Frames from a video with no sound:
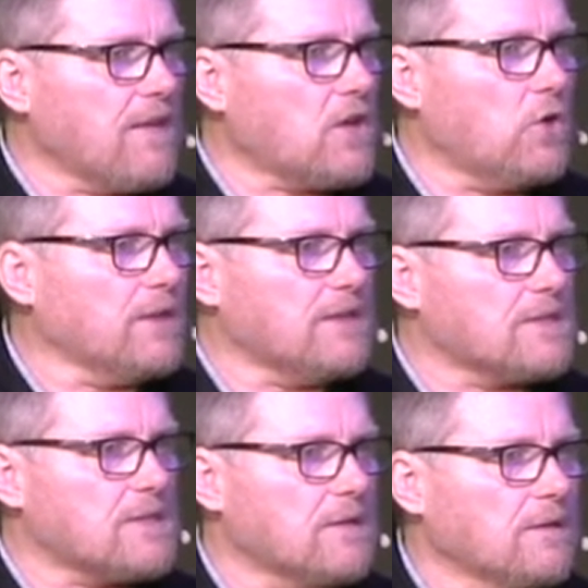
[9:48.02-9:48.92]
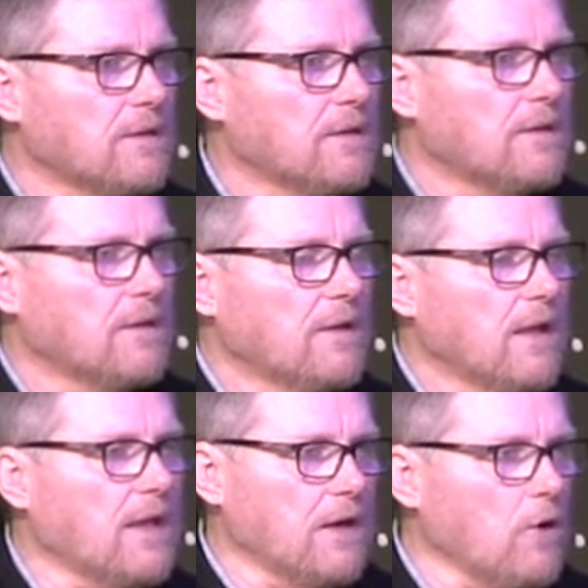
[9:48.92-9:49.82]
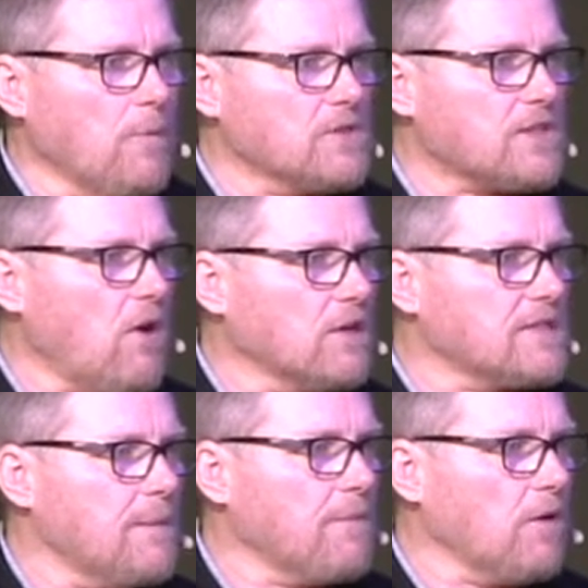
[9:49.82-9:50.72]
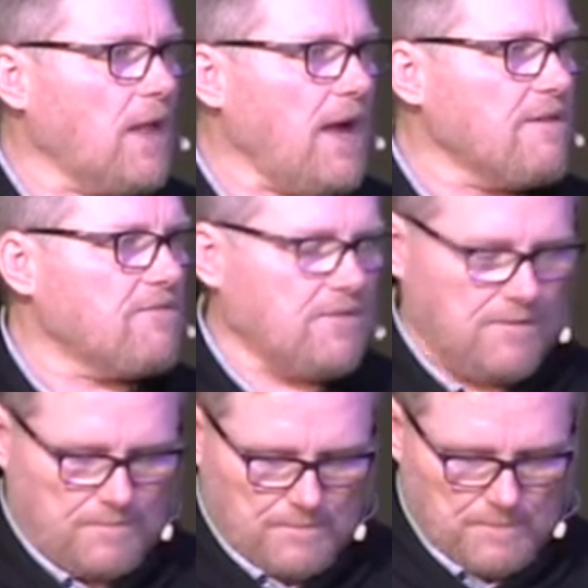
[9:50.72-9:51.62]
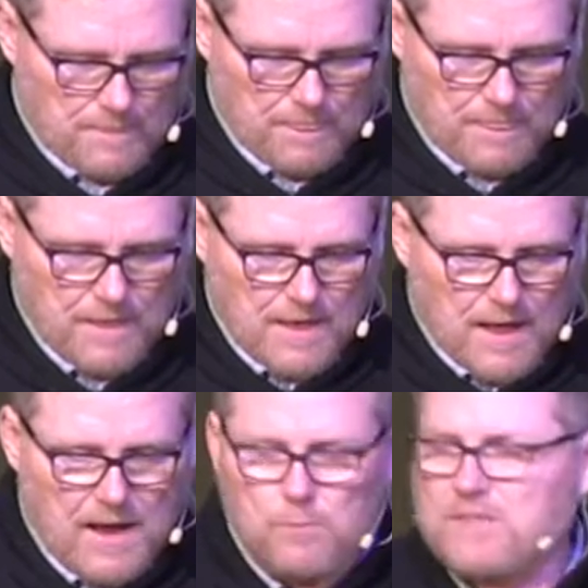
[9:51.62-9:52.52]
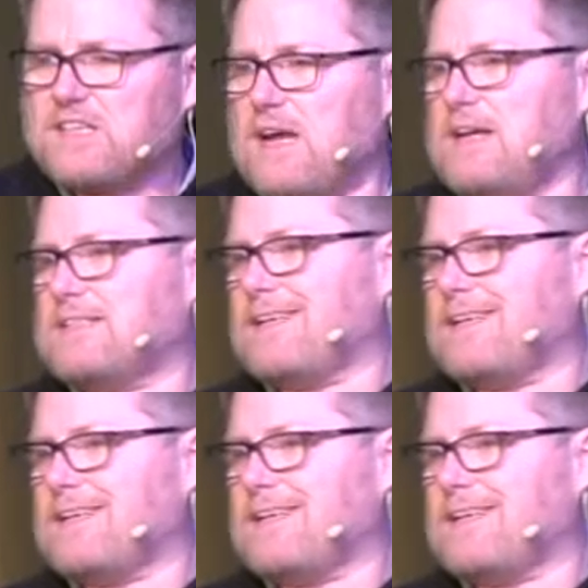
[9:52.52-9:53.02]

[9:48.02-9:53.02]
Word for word: and they couldn't. And it almost cost them their life. I would say